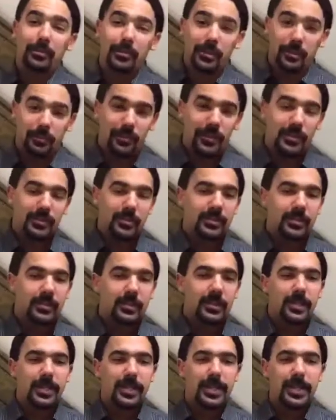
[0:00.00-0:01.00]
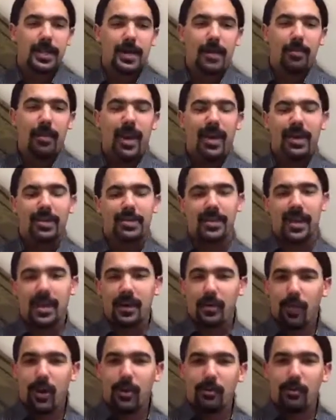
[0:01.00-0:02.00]
the service. And it's
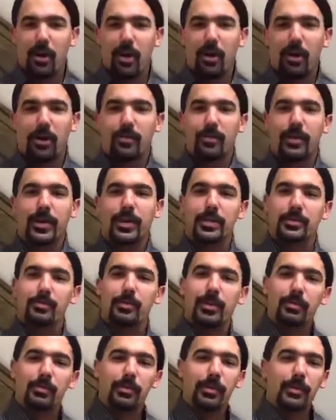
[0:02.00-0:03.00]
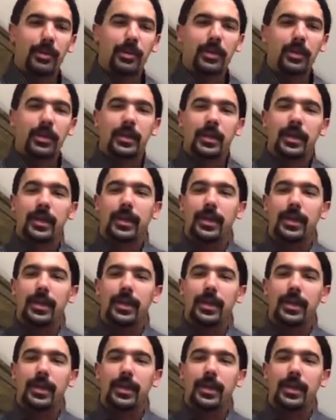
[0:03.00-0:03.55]
not quite barter because people,